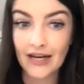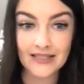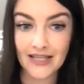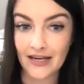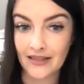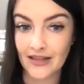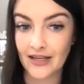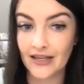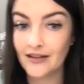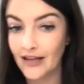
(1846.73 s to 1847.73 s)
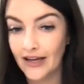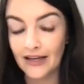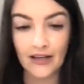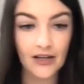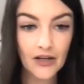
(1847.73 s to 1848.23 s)
Is that a thing?
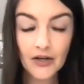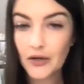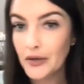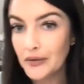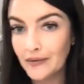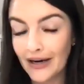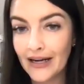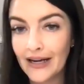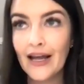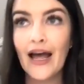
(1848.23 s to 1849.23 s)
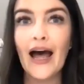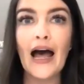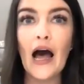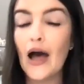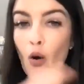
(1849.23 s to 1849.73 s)
Like, right?
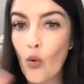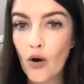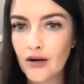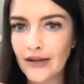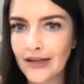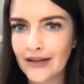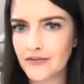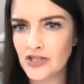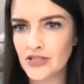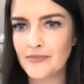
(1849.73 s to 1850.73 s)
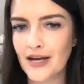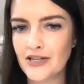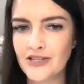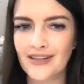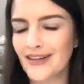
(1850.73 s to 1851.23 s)
Or like, just
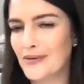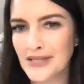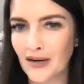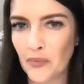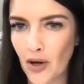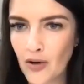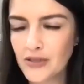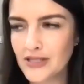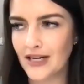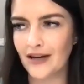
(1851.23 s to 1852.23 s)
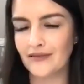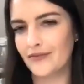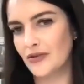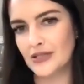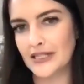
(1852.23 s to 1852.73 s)
imagine that that was like a post
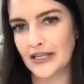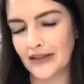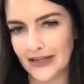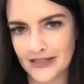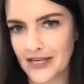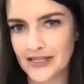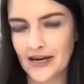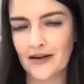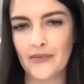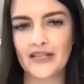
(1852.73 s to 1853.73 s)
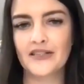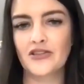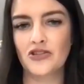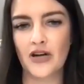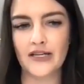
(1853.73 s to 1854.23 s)
you see, like say it's not a
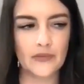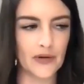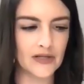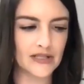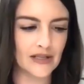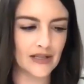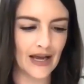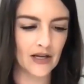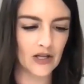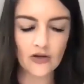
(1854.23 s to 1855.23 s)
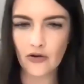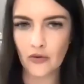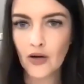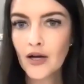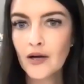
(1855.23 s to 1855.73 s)
message directed personally at
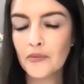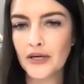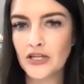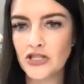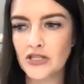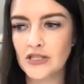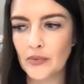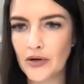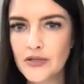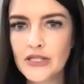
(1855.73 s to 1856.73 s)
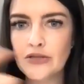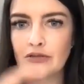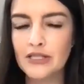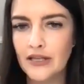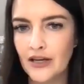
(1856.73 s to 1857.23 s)
you, but it's just a post you
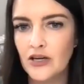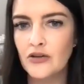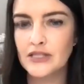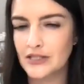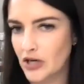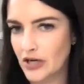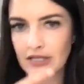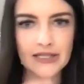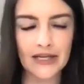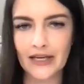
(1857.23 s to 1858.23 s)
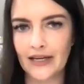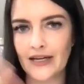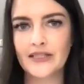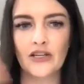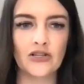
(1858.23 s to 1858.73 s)
see, then you start second
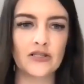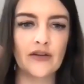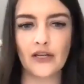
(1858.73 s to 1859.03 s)
guessing yourself.